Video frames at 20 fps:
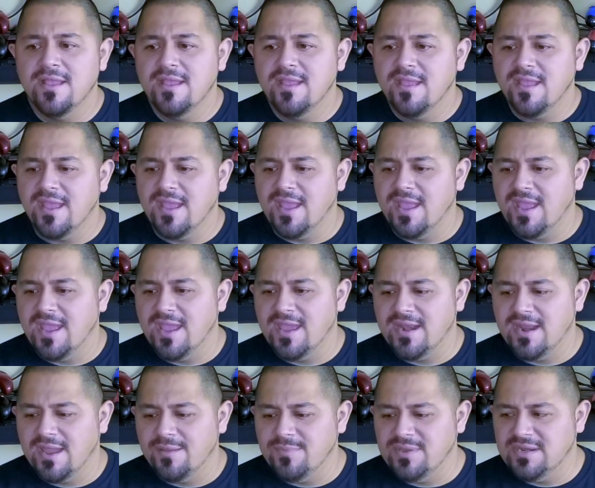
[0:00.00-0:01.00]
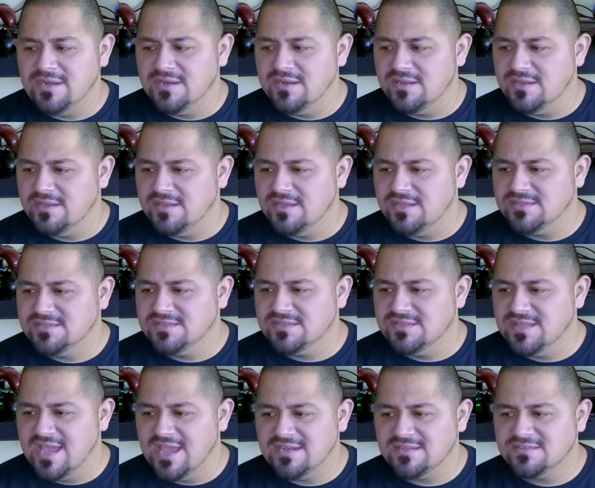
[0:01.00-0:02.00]
And I mean, it's
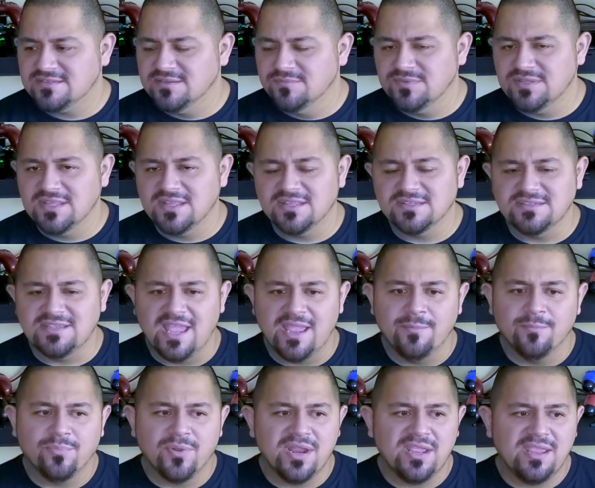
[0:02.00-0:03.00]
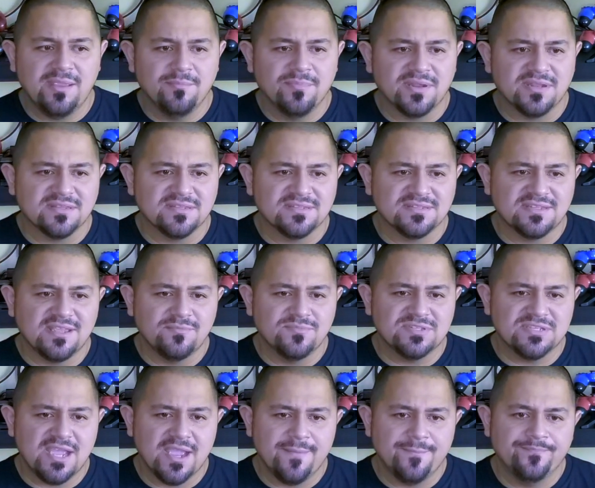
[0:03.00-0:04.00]
not something that's game breaking, but at the same
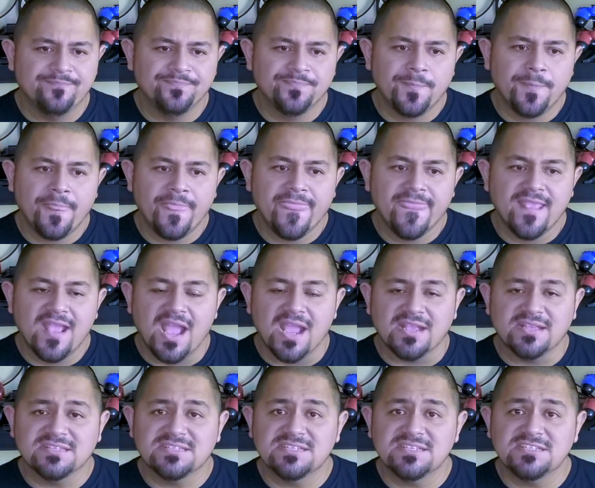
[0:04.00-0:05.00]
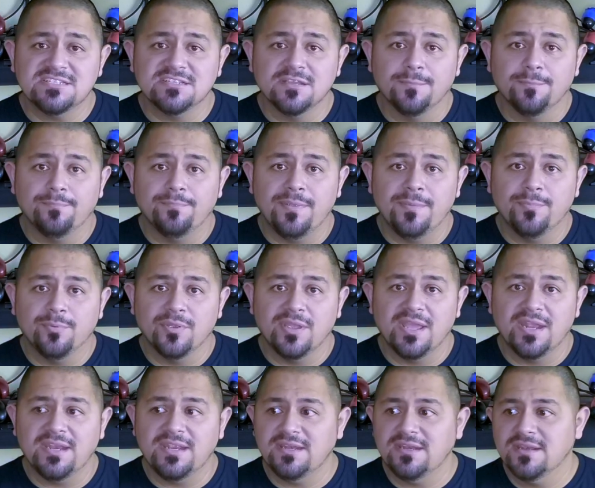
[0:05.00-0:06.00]
time, I could see some people
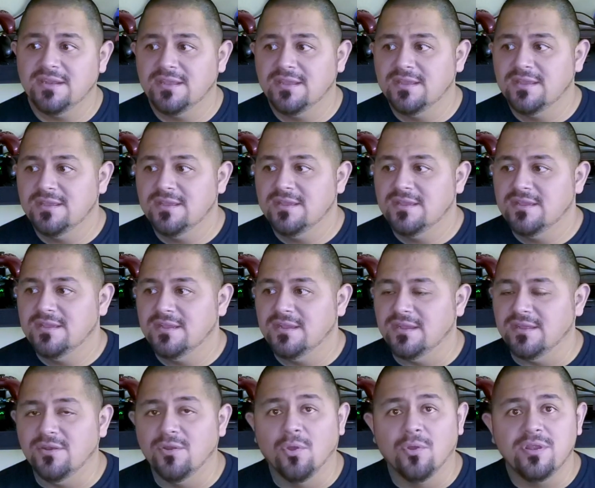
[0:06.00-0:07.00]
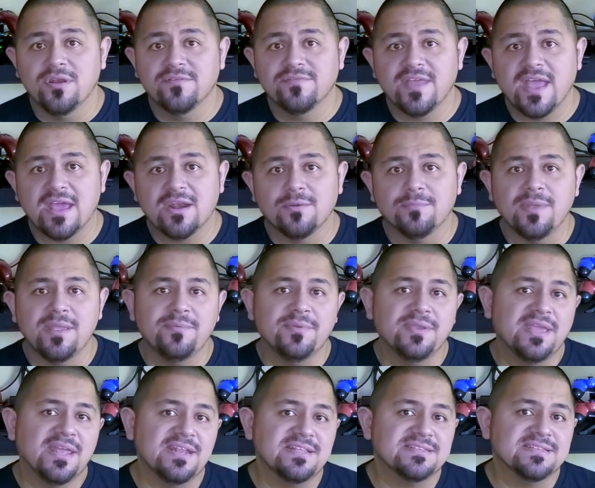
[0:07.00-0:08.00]
getting annoyed of that or maybe
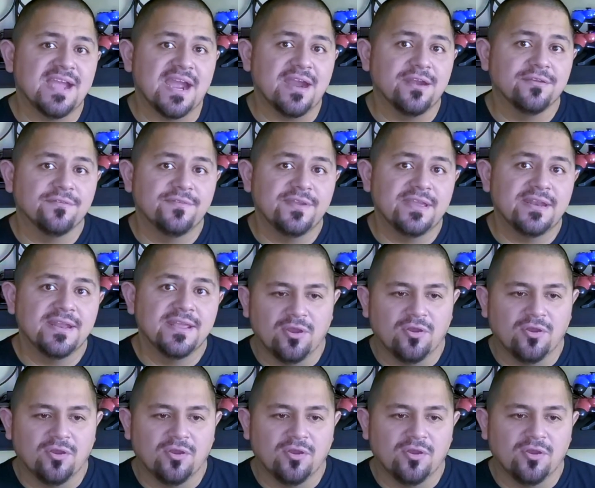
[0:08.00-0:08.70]
getting tired of it.